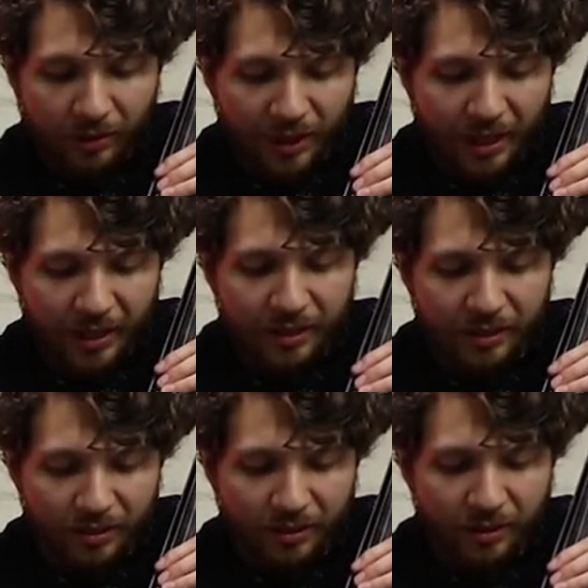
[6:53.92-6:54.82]
and
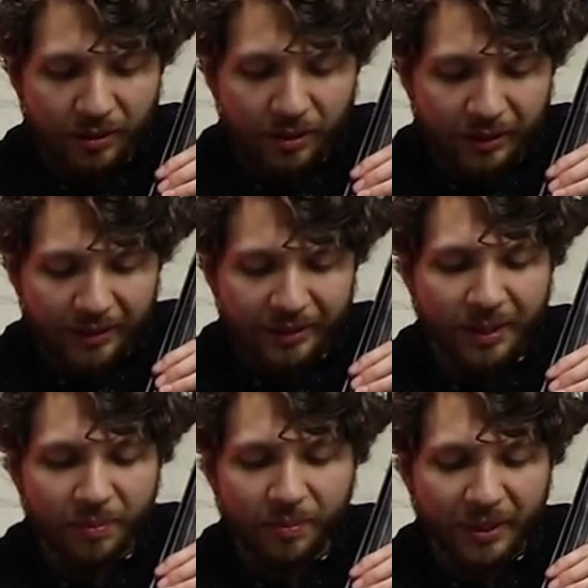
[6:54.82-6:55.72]
clean
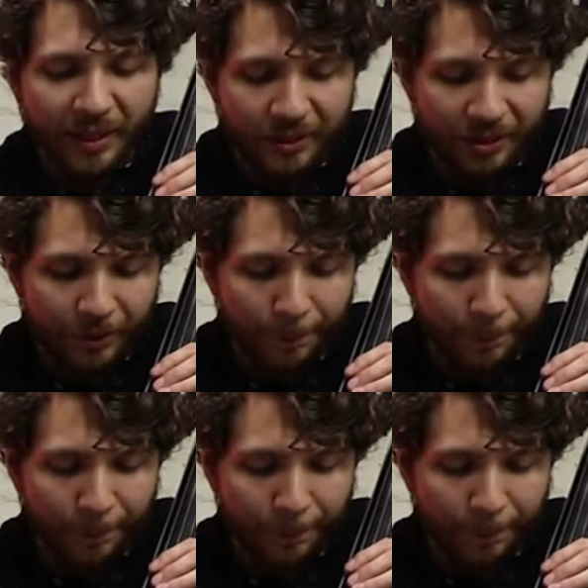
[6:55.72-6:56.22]
them like so.